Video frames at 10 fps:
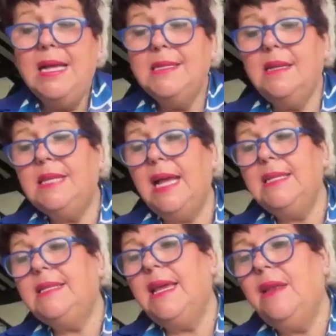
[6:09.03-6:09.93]
So tell
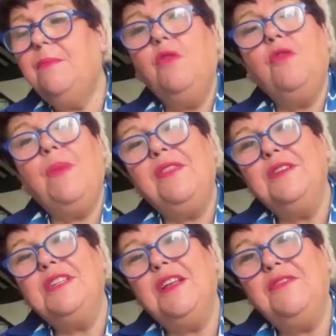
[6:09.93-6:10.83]
us then more about
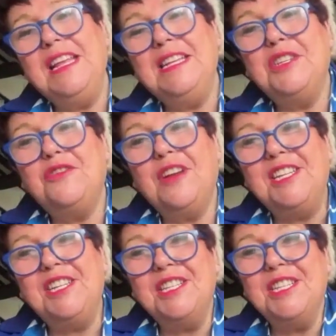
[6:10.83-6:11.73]
those lovely
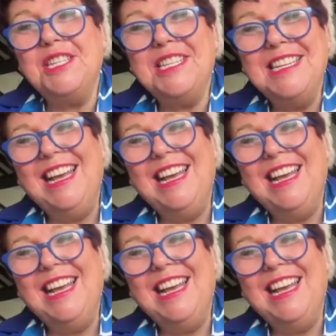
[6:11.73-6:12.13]
illustrations.